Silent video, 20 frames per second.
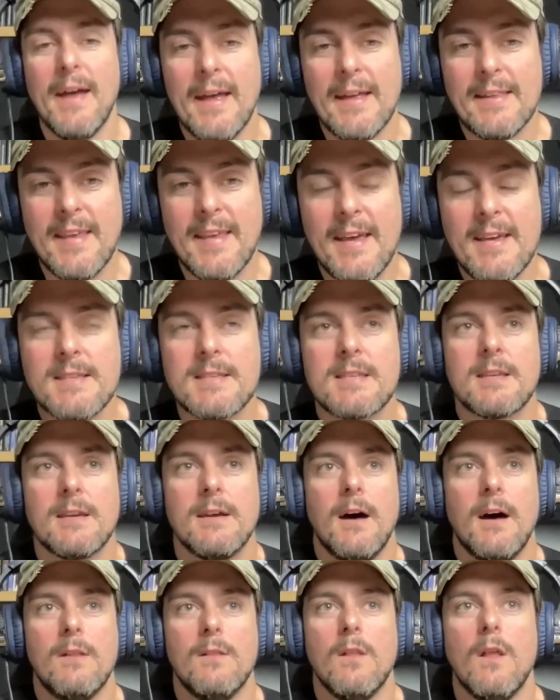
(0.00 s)
it takes
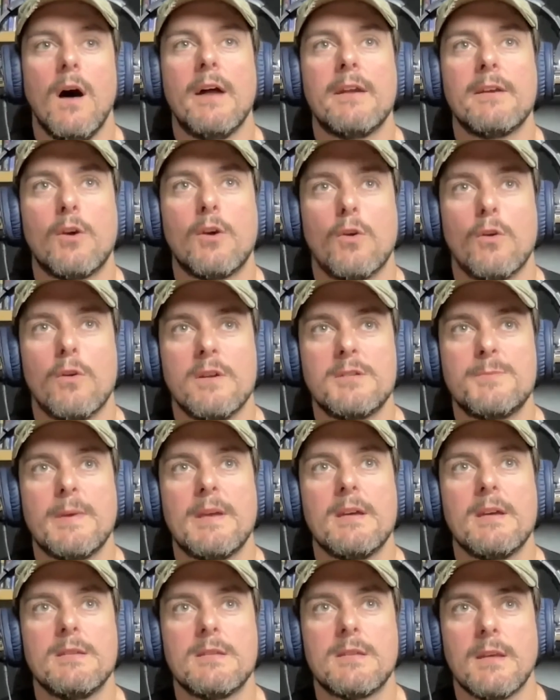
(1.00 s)
a lot of courage
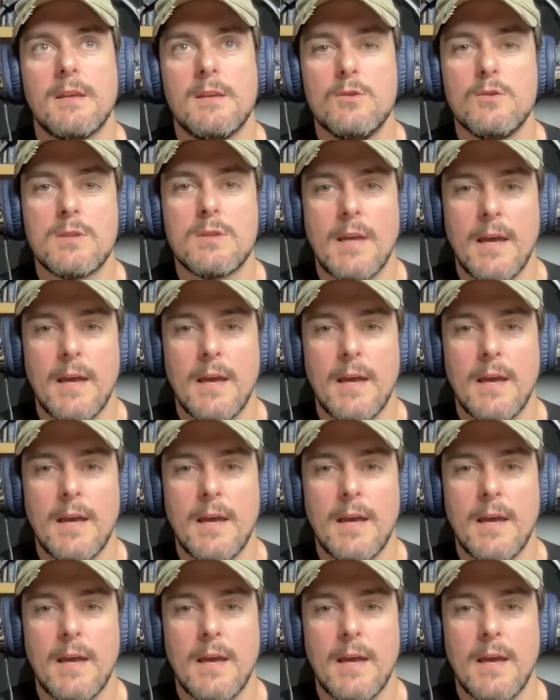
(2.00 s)
because, like you said,